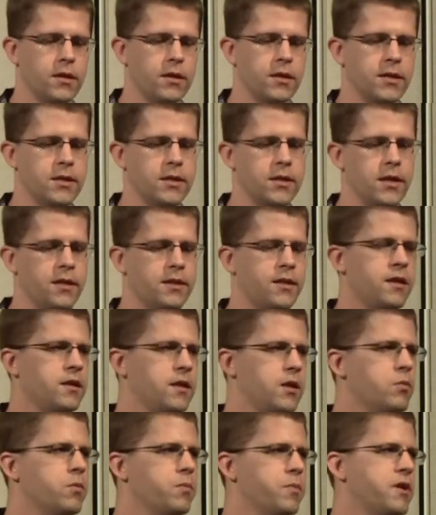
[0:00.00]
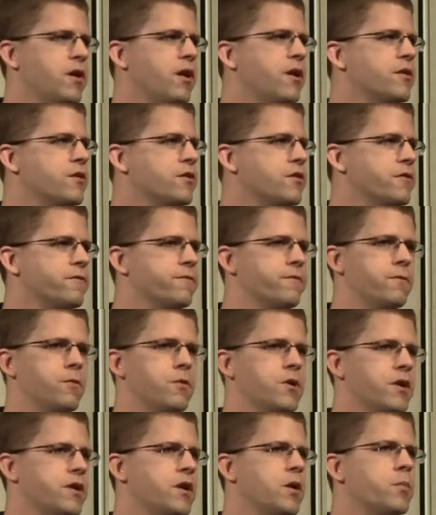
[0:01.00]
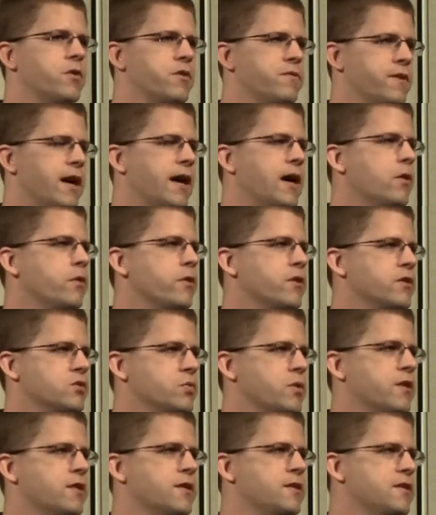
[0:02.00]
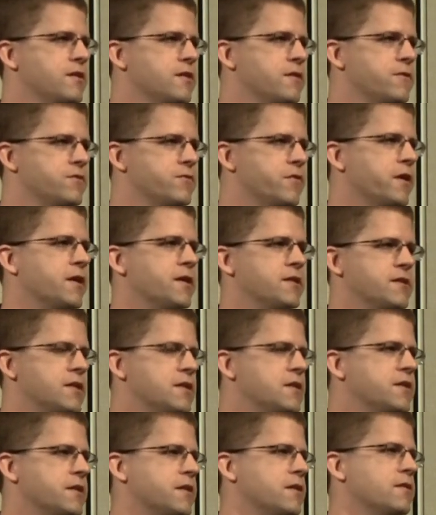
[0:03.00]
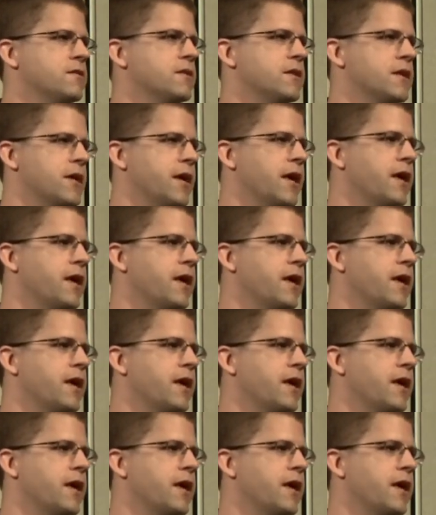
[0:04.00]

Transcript: Uh, and then he would be under for a number of hours while they did these very detailed uh,